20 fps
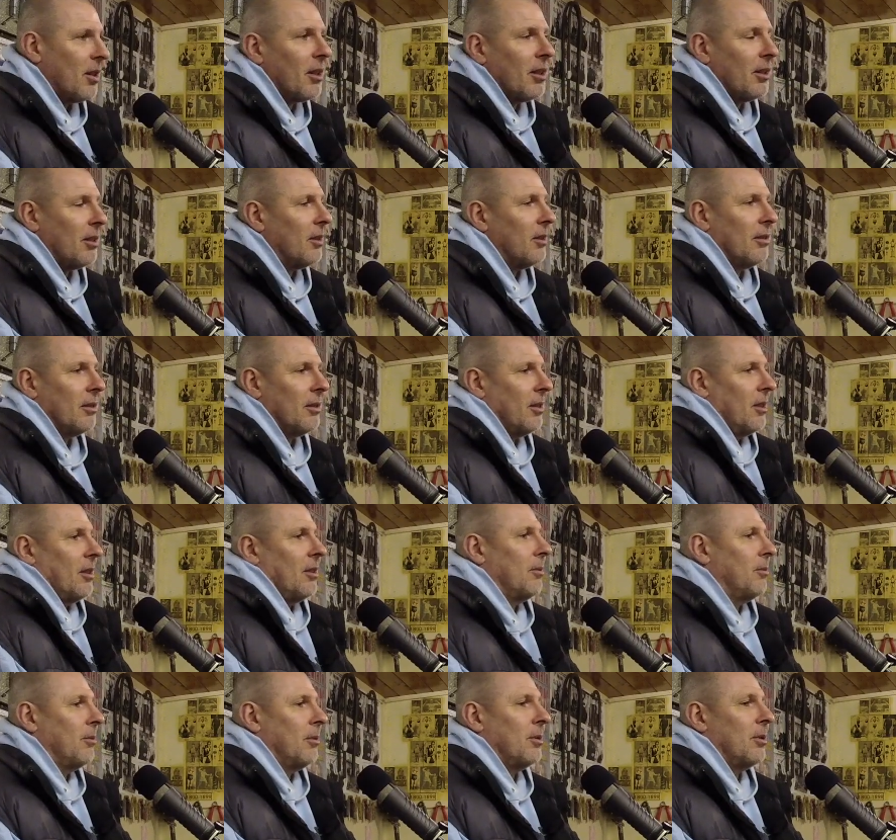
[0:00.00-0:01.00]
and
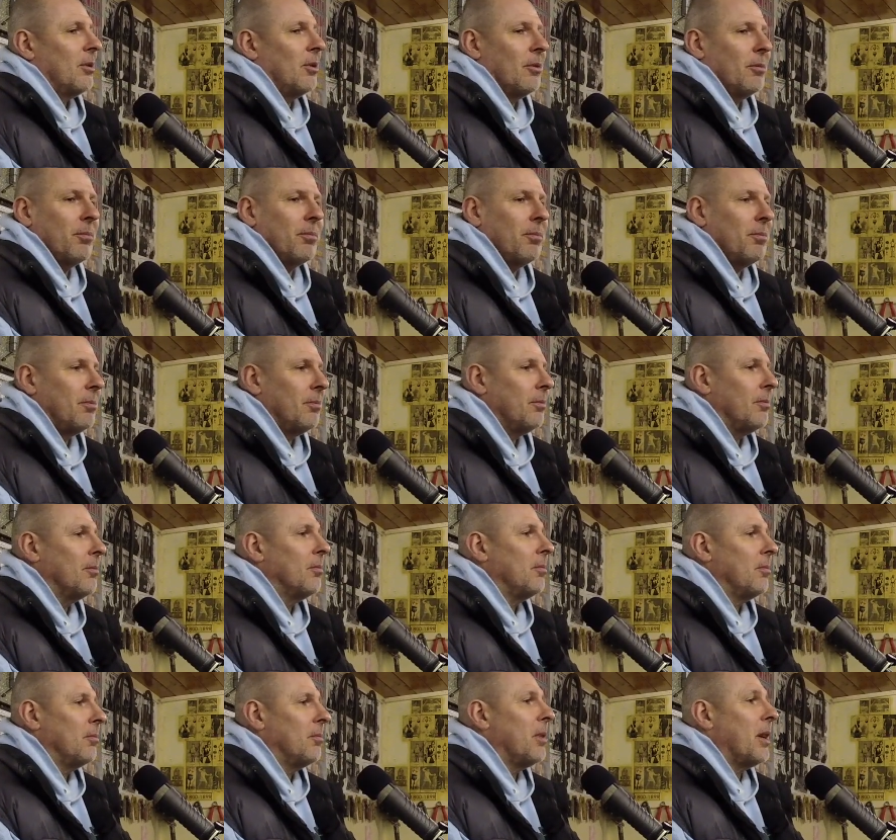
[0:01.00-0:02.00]
we're all
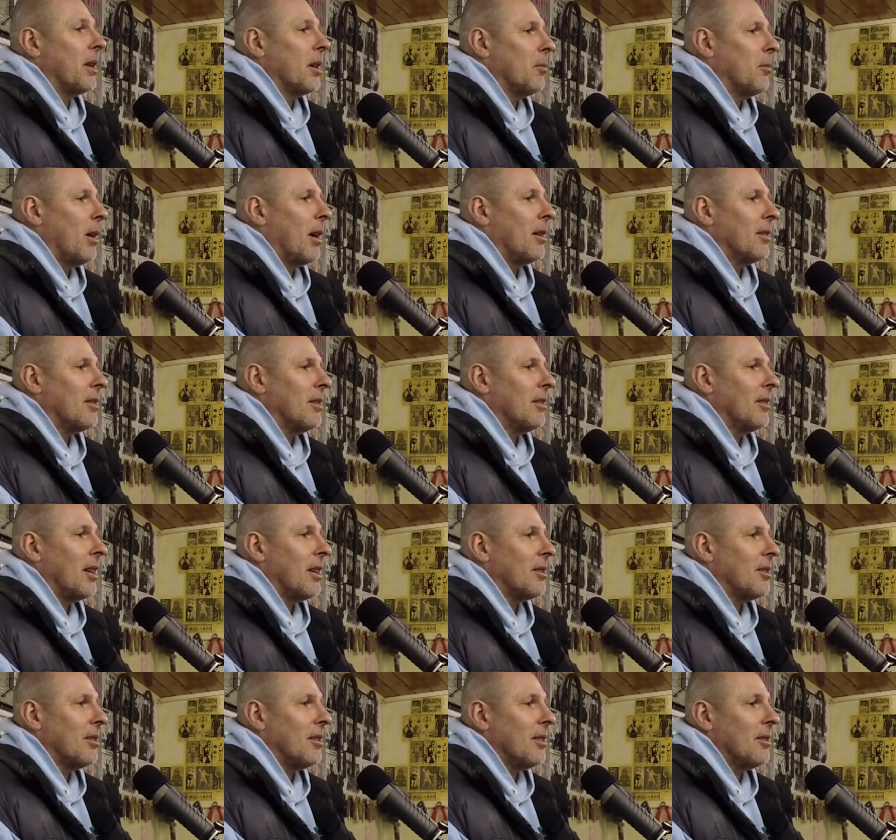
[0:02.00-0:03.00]
big about it, and
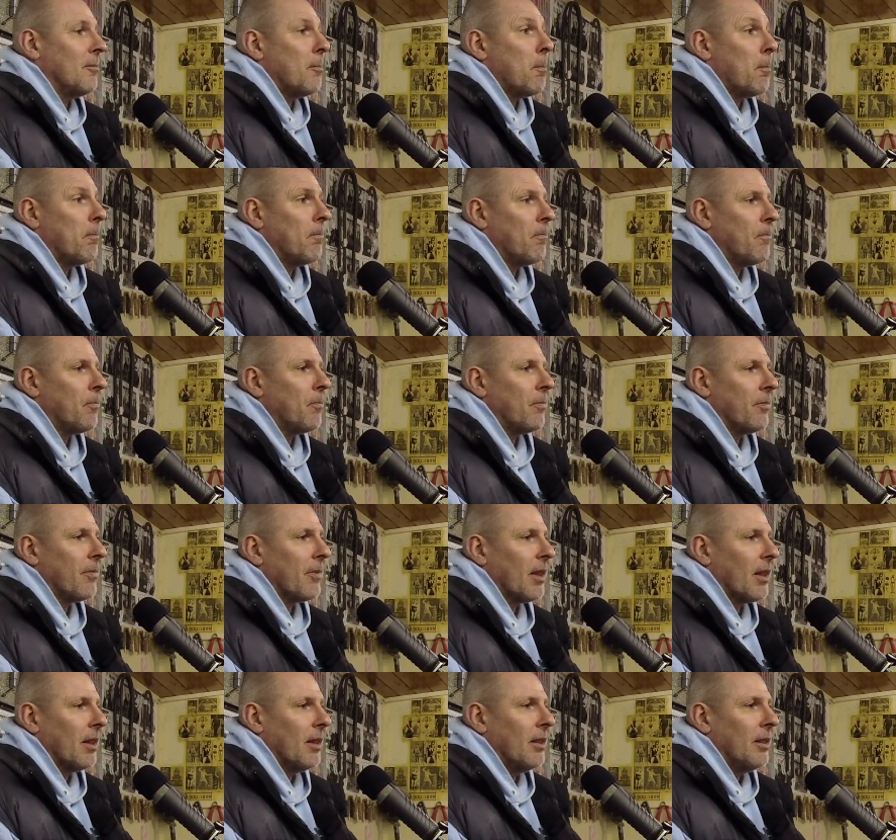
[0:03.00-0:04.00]
that's it.
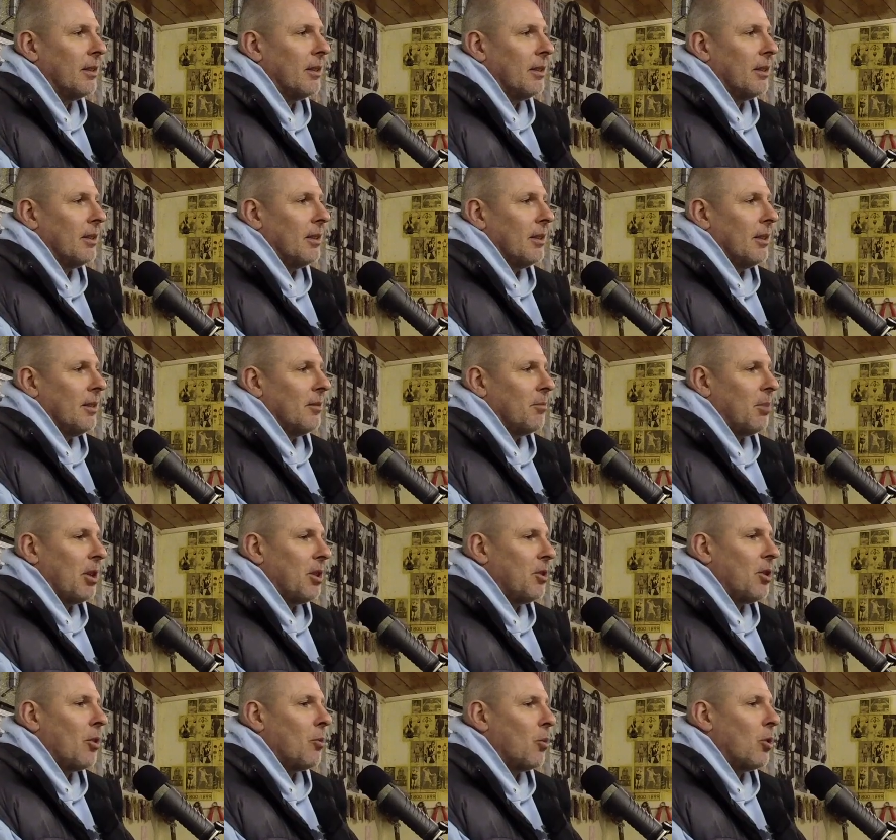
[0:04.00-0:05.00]
But you
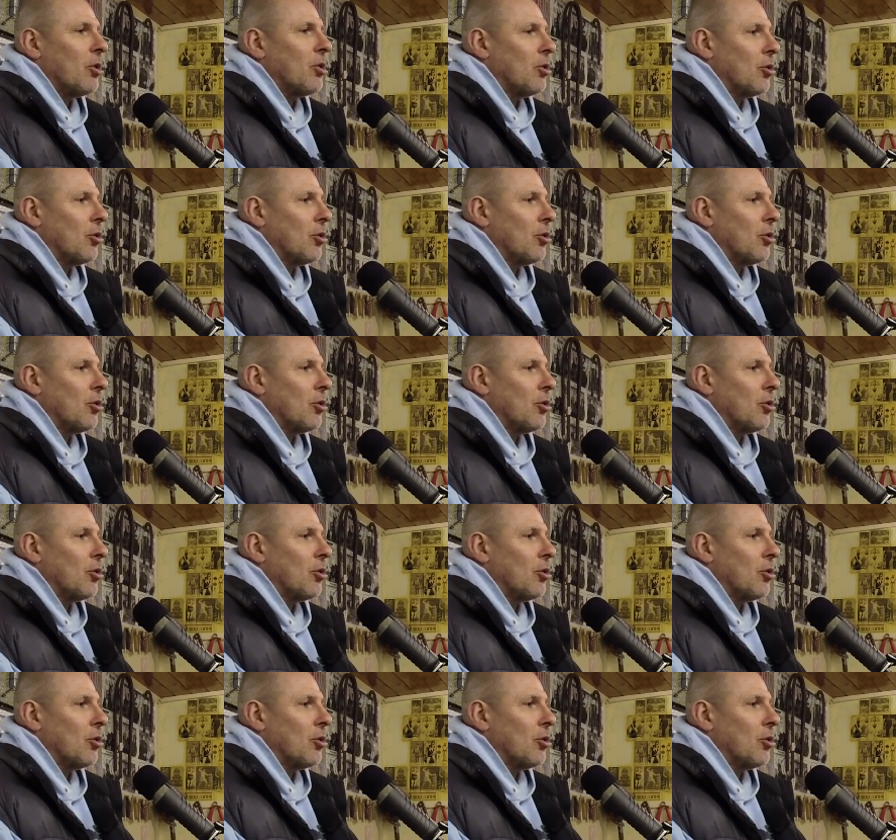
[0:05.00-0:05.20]
don't want